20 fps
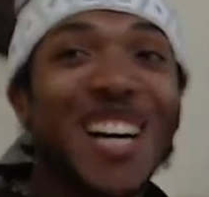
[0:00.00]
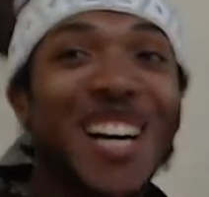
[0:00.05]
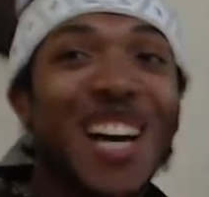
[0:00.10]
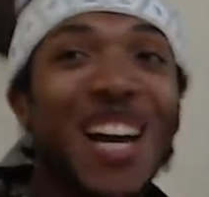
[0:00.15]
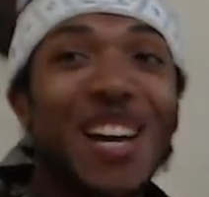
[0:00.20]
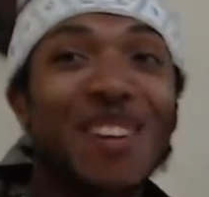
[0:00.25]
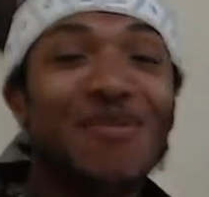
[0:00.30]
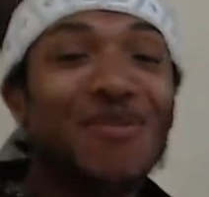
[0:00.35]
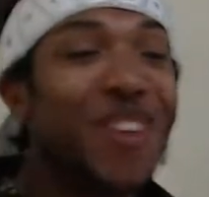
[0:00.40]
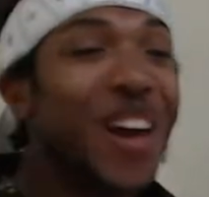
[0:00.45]

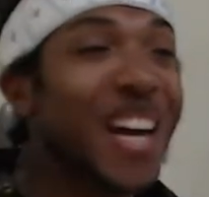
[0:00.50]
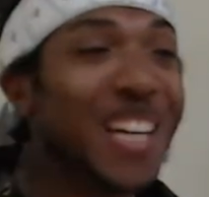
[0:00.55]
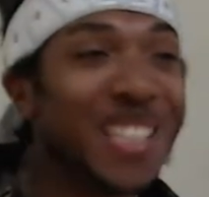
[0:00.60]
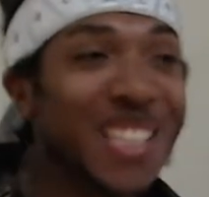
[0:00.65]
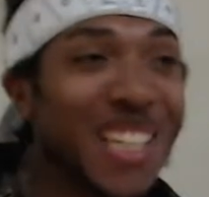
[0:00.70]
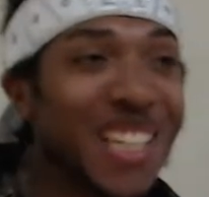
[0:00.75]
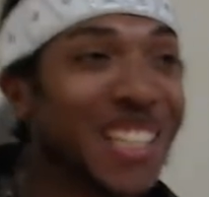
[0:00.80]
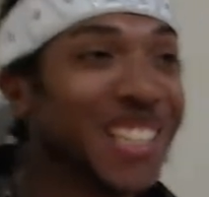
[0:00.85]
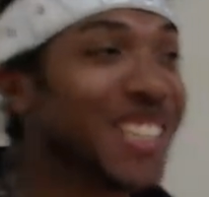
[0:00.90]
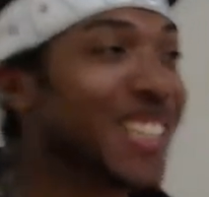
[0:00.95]
They're
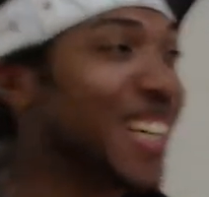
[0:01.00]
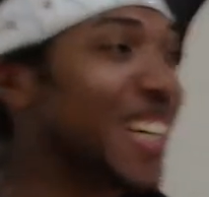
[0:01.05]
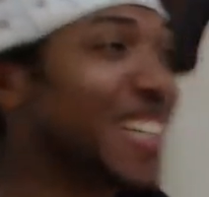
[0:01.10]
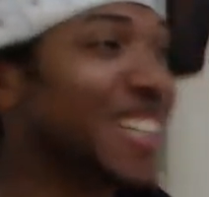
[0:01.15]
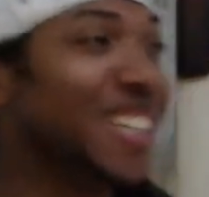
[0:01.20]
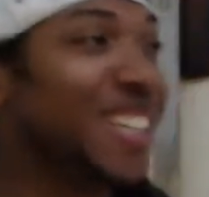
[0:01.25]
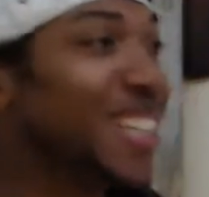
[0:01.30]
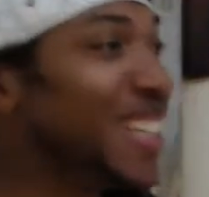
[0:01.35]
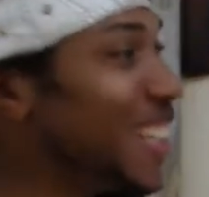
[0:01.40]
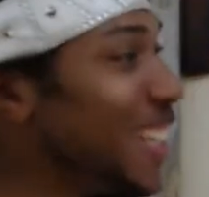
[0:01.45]
piecing.
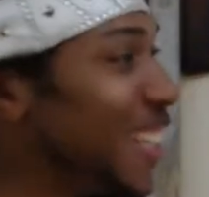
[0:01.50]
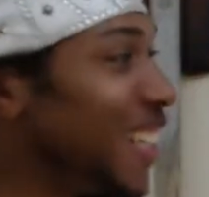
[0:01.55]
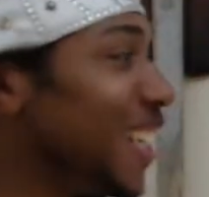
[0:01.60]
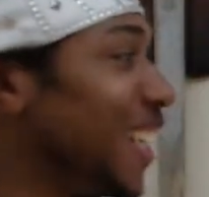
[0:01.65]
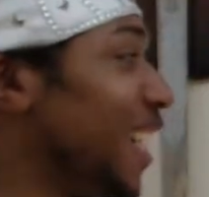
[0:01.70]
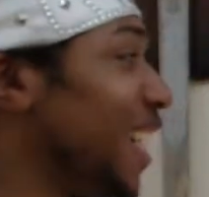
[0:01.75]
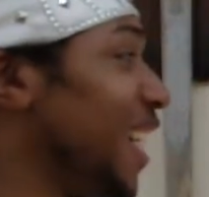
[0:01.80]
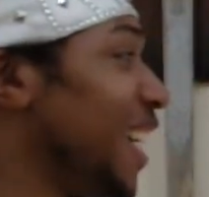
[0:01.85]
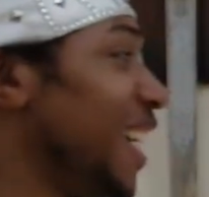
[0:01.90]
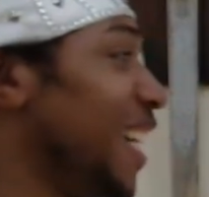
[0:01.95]

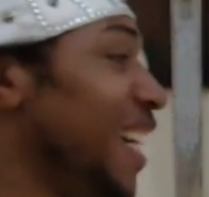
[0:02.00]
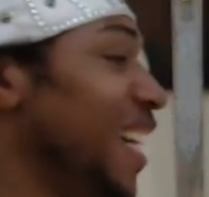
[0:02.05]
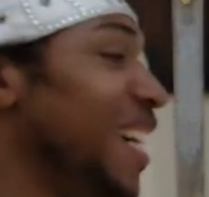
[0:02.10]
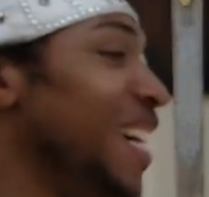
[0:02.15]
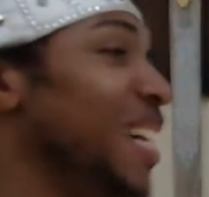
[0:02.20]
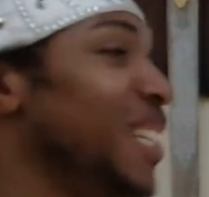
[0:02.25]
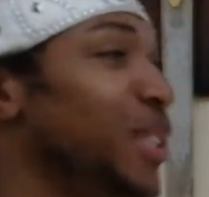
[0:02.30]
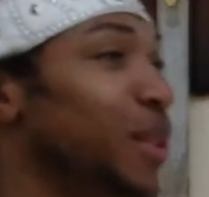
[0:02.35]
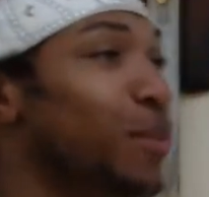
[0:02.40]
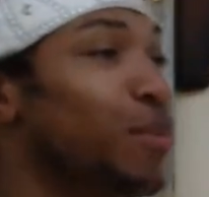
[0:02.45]

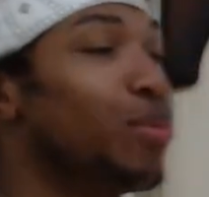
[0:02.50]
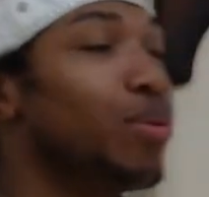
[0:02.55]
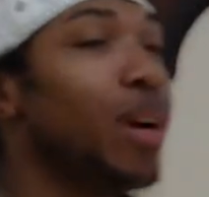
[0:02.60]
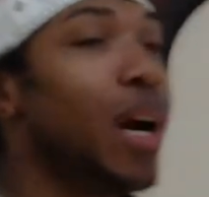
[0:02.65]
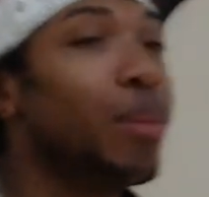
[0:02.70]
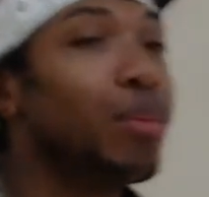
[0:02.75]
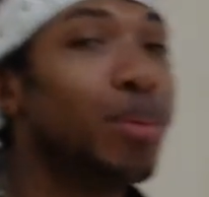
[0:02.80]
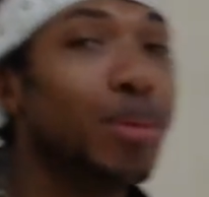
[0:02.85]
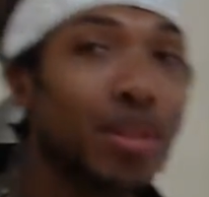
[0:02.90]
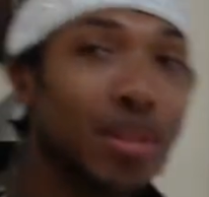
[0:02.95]
It's
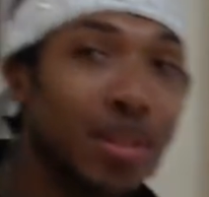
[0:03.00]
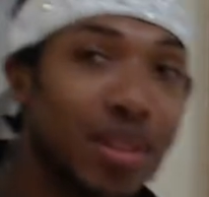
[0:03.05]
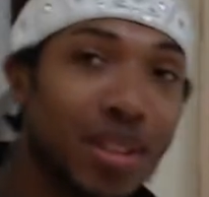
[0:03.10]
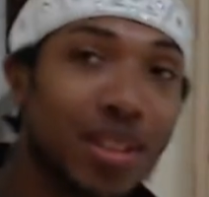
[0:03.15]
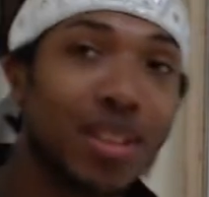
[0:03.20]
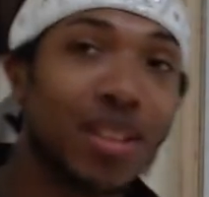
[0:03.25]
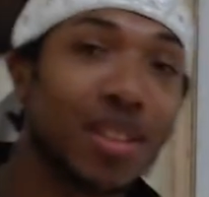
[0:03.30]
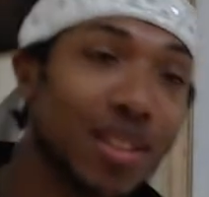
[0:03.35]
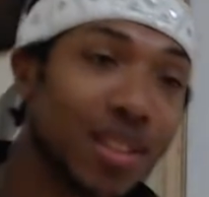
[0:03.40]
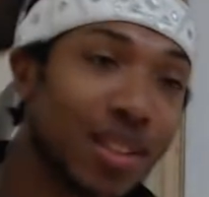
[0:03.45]
improper.
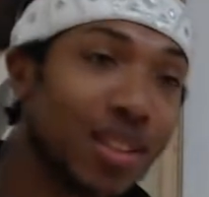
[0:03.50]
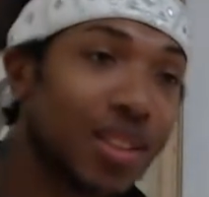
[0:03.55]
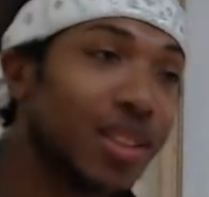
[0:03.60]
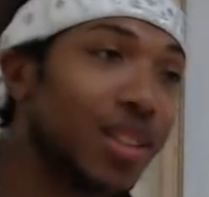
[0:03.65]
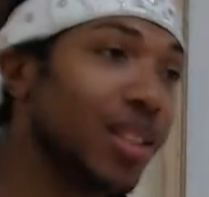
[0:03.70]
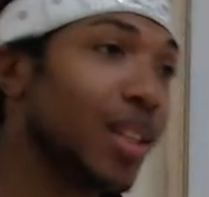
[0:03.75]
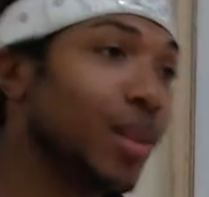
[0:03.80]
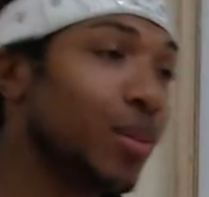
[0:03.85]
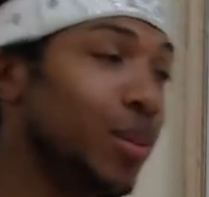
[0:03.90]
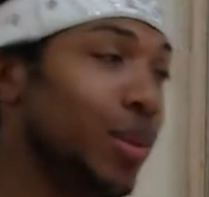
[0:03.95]

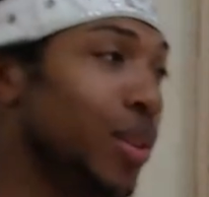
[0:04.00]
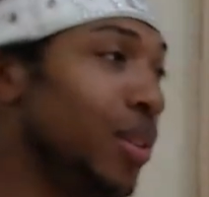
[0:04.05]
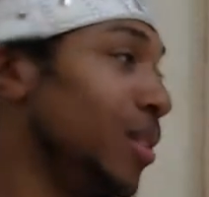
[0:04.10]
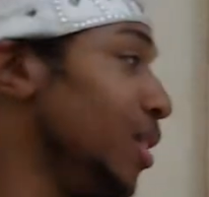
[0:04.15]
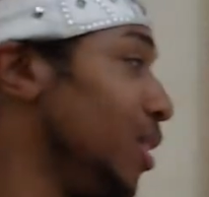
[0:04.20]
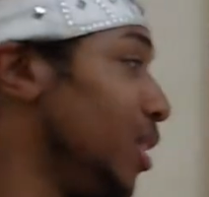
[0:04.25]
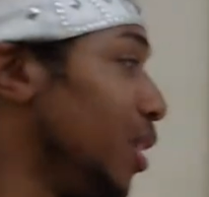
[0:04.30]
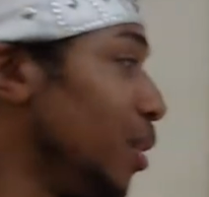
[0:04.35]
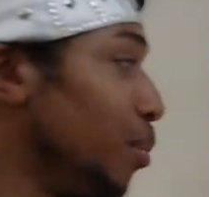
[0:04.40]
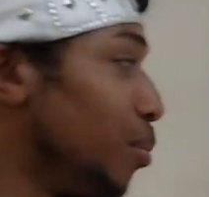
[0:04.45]
You know what I mean?
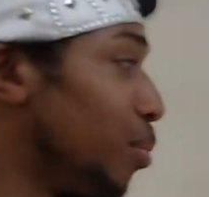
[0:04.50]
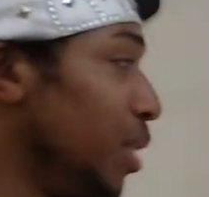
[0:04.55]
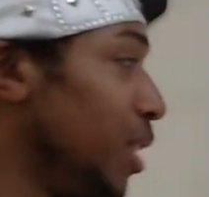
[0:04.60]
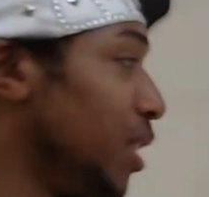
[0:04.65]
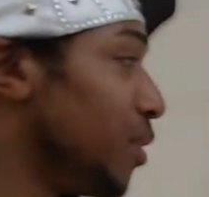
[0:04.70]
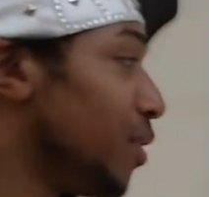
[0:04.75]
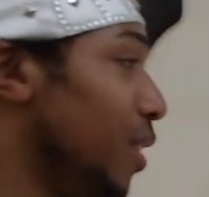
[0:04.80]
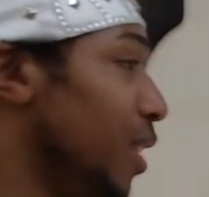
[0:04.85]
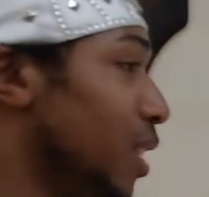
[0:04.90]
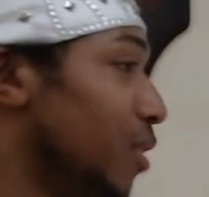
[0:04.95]

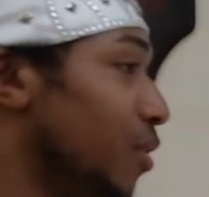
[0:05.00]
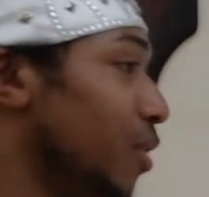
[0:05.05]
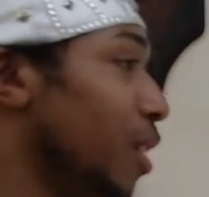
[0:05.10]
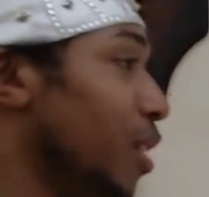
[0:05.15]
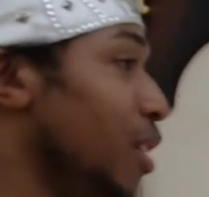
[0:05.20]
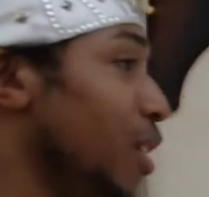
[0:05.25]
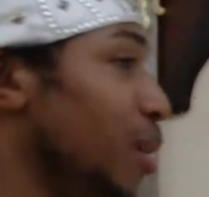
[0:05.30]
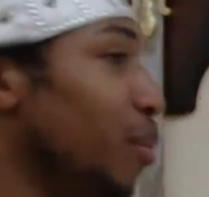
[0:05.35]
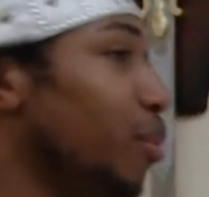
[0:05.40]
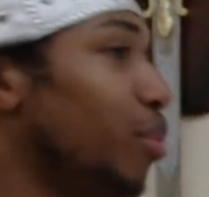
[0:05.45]
It's
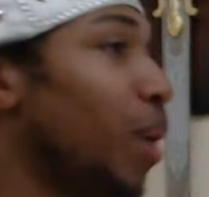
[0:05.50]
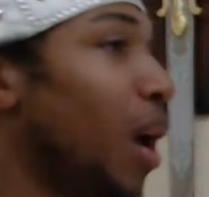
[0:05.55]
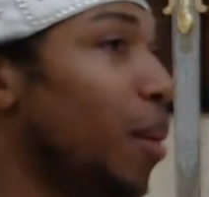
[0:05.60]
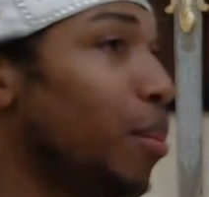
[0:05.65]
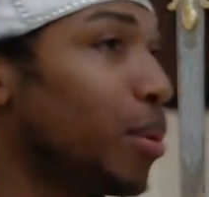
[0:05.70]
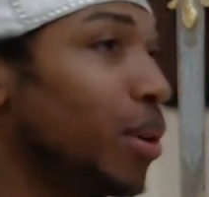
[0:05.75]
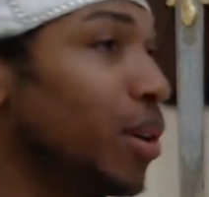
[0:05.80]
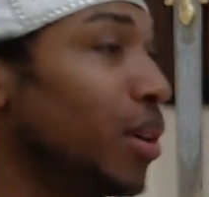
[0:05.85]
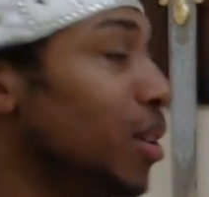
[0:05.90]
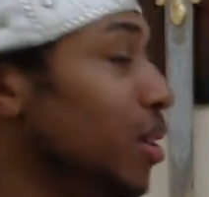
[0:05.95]
very
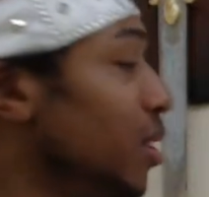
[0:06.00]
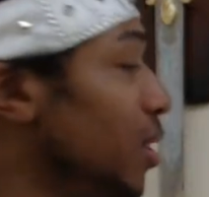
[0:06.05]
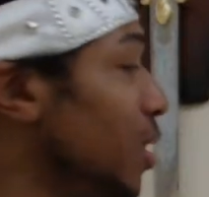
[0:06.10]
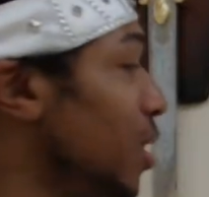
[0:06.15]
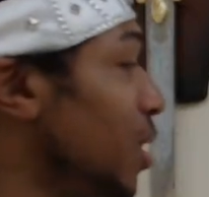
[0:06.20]
improper.